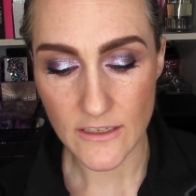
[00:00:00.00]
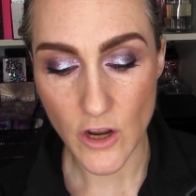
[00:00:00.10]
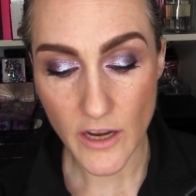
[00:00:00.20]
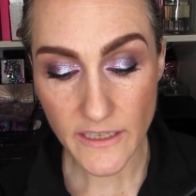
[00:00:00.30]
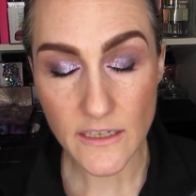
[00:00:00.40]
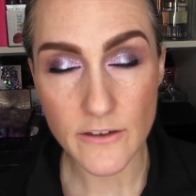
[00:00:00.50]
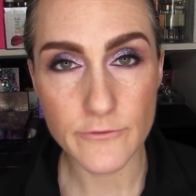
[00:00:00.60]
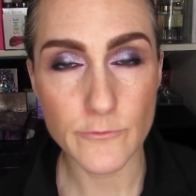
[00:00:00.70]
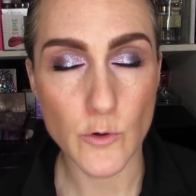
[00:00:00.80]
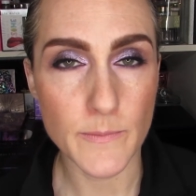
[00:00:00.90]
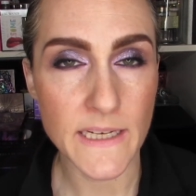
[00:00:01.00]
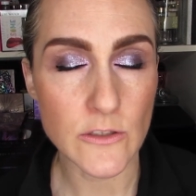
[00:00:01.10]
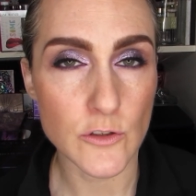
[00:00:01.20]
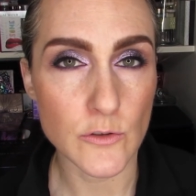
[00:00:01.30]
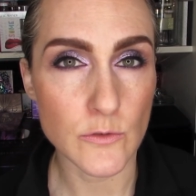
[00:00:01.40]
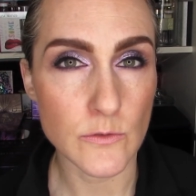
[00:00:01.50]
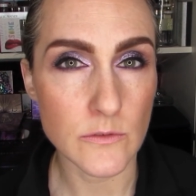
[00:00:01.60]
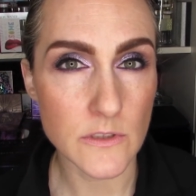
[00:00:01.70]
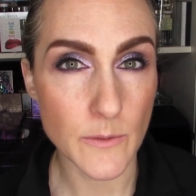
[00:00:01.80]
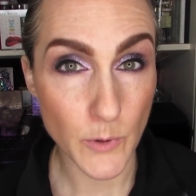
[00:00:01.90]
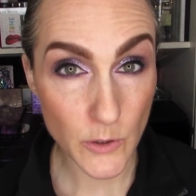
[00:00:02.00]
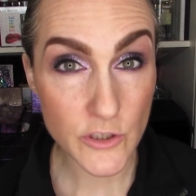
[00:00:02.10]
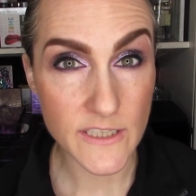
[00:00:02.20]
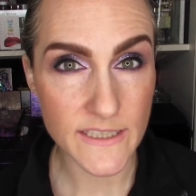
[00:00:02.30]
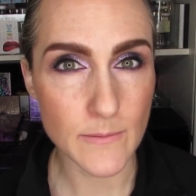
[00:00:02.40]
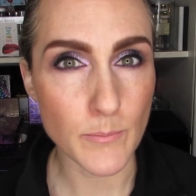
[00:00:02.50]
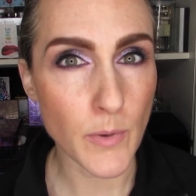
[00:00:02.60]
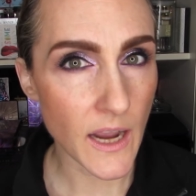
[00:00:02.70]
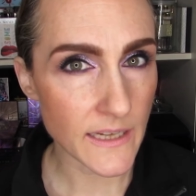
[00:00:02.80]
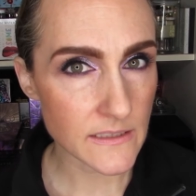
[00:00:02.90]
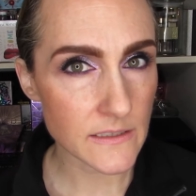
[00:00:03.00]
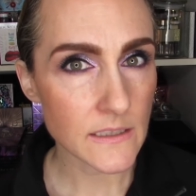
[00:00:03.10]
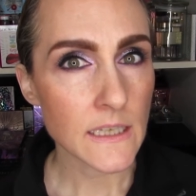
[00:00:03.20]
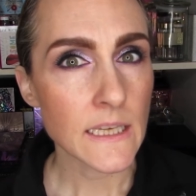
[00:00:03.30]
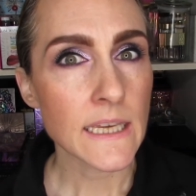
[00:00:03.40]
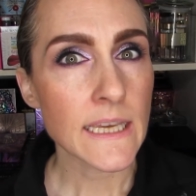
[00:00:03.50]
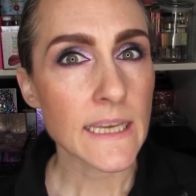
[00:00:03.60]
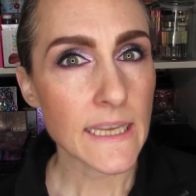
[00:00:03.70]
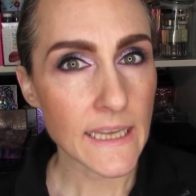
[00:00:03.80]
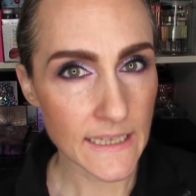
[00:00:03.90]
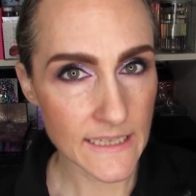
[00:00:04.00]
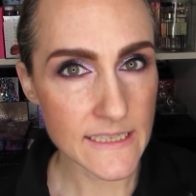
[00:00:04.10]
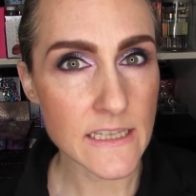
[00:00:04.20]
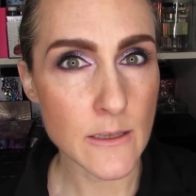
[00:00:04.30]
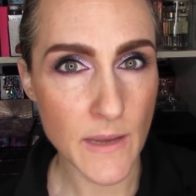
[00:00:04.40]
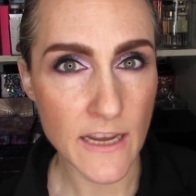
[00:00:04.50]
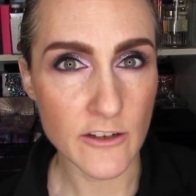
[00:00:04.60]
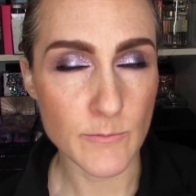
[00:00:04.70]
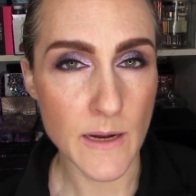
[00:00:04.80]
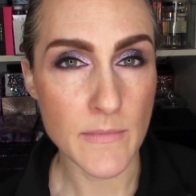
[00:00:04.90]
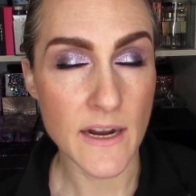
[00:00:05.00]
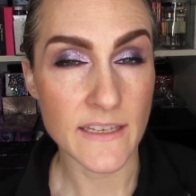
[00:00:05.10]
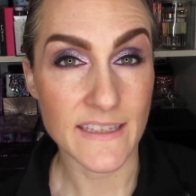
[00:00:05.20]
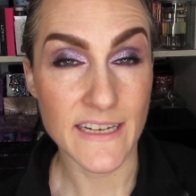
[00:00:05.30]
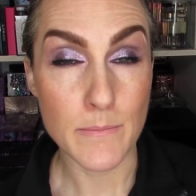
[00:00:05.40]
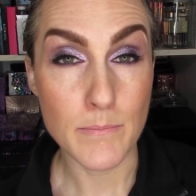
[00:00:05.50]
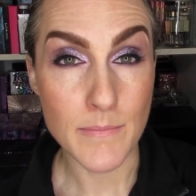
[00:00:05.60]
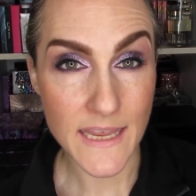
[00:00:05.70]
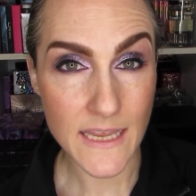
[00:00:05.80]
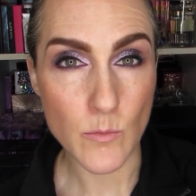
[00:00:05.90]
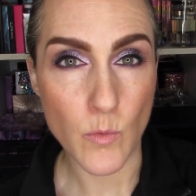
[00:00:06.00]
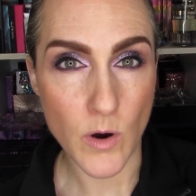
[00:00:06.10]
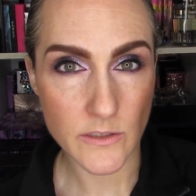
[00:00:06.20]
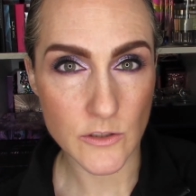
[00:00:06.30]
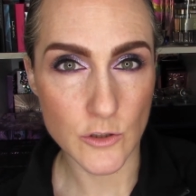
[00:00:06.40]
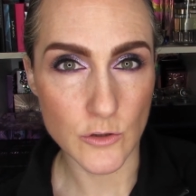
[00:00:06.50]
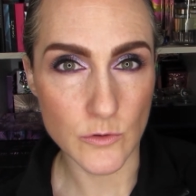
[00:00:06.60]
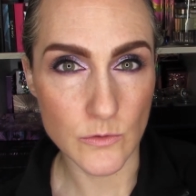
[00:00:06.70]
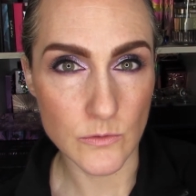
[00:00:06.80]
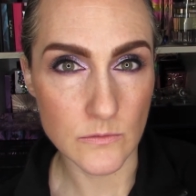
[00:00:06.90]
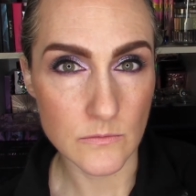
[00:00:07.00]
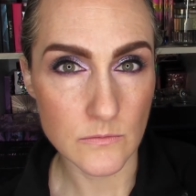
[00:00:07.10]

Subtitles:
Not enough for me to purchase it, but it is in the back of my mind that I may want to